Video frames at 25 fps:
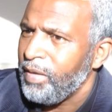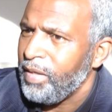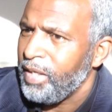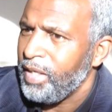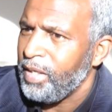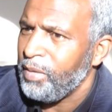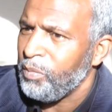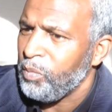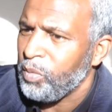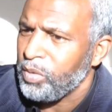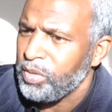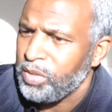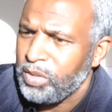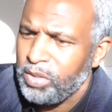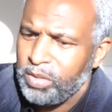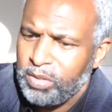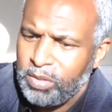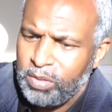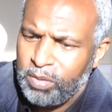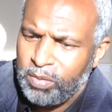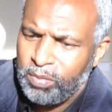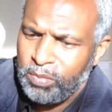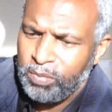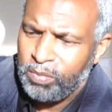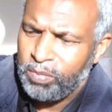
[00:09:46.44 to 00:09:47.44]
He wanted
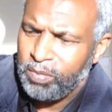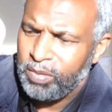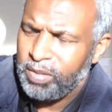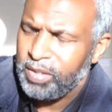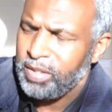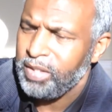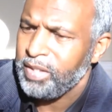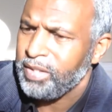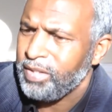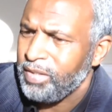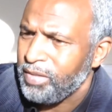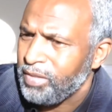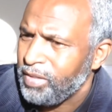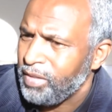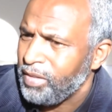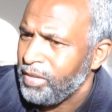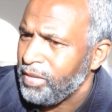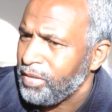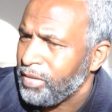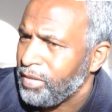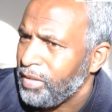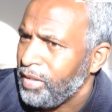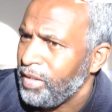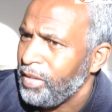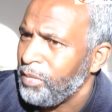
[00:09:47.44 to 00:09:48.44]
to, listen to
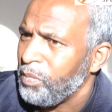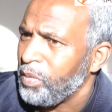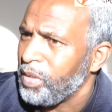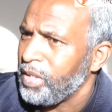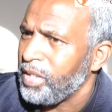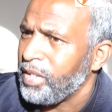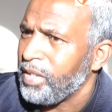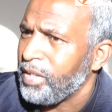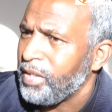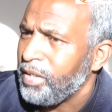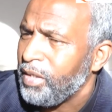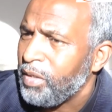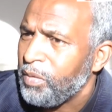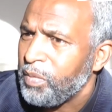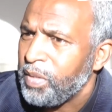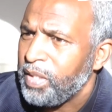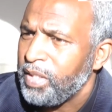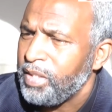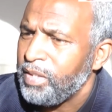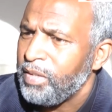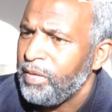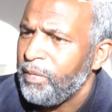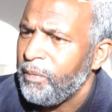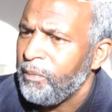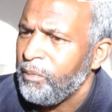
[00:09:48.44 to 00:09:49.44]
this, he wanted to go
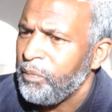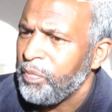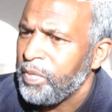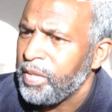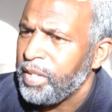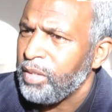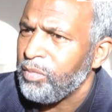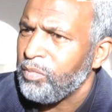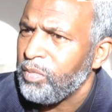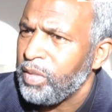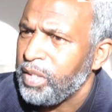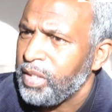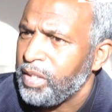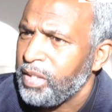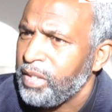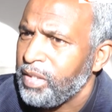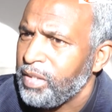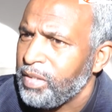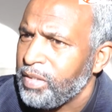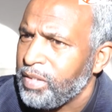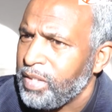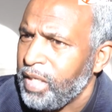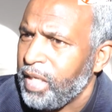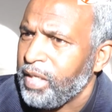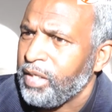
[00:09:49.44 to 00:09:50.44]
in the ring
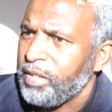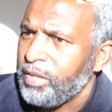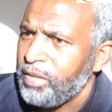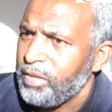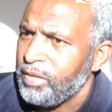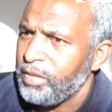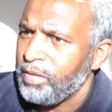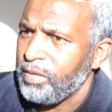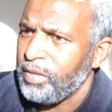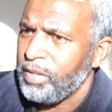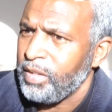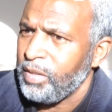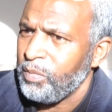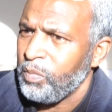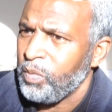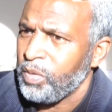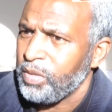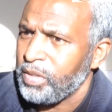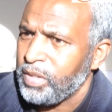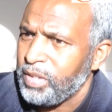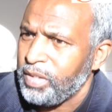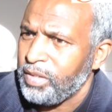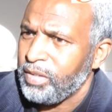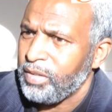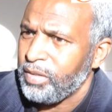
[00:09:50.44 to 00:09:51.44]
second. He
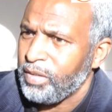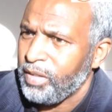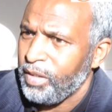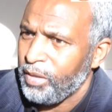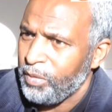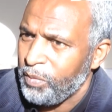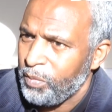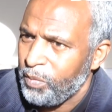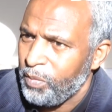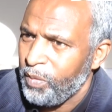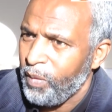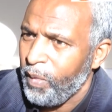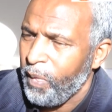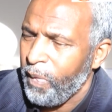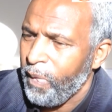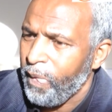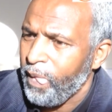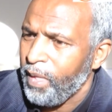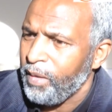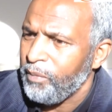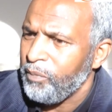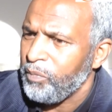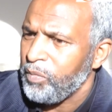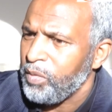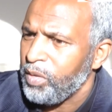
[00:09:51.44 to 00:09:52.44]
wanted to go
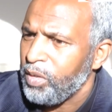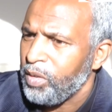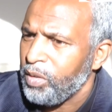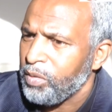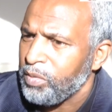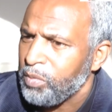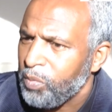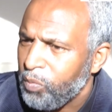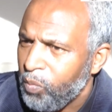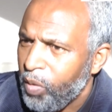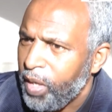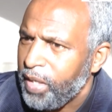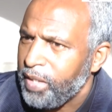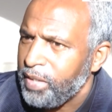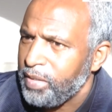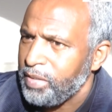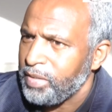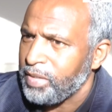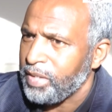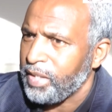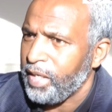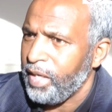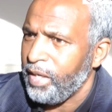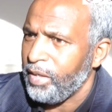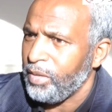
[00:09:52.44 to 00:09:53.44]
on the weigh-in
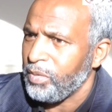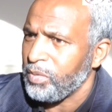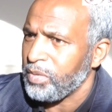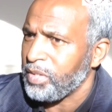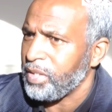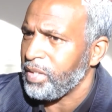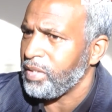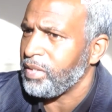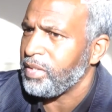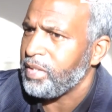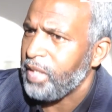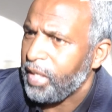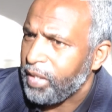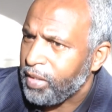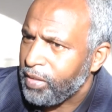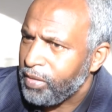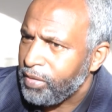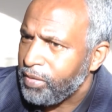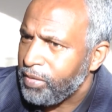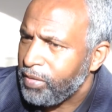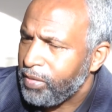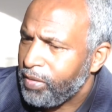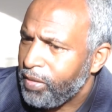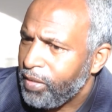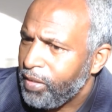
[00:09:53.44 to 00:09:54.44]
scales
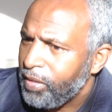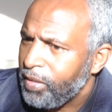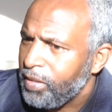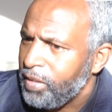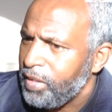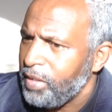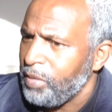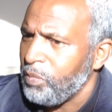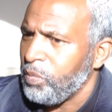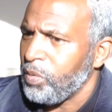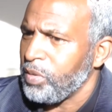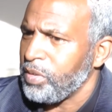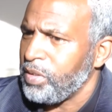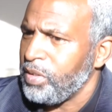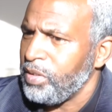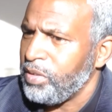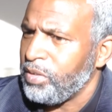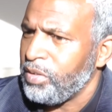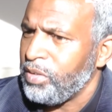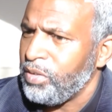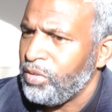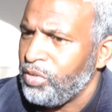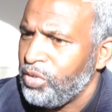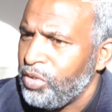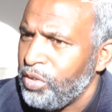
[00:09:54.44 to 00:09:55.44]
second. He wanted
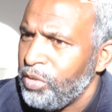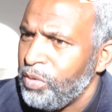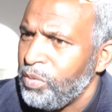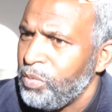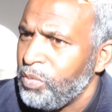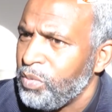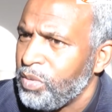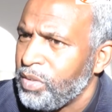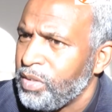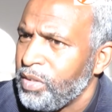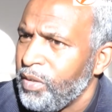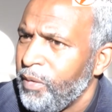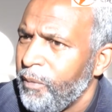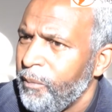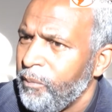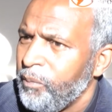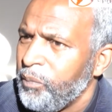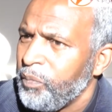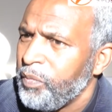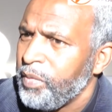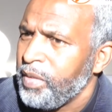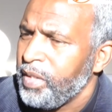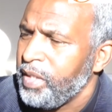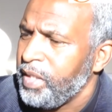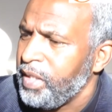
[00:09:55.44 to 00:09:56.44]
to choose
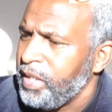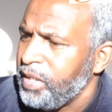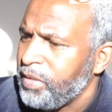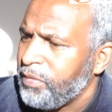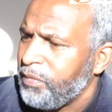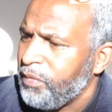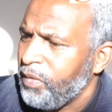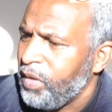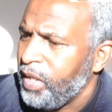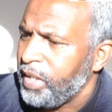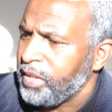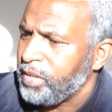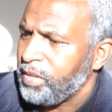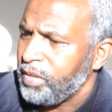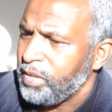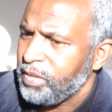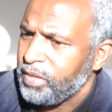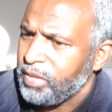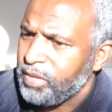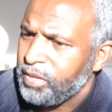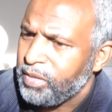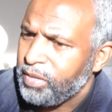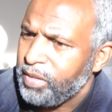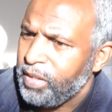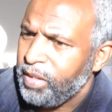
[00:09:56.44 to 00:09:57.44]
his
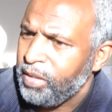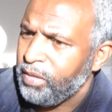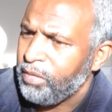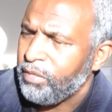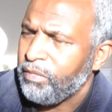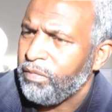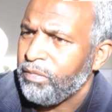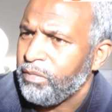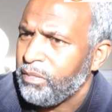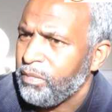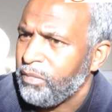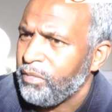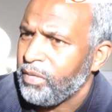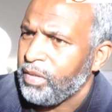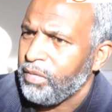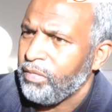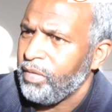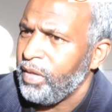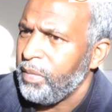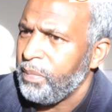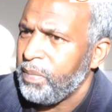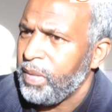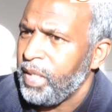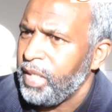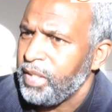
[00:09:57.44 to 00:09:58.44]
fighters in
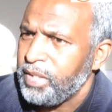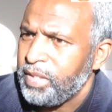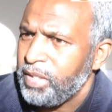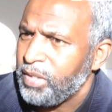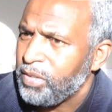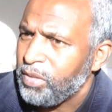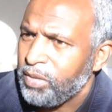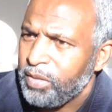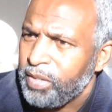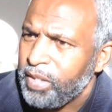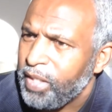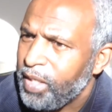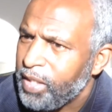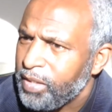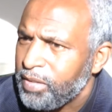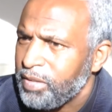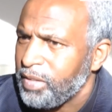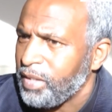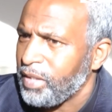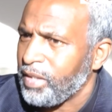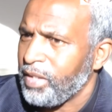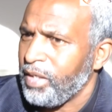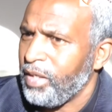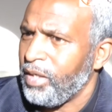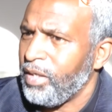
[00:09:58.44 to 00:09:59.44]
three places on the
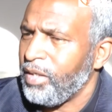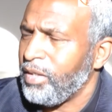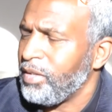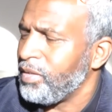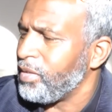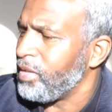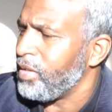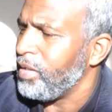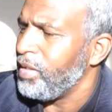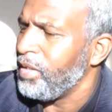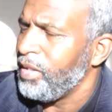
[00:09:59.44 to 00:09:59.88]
undercard.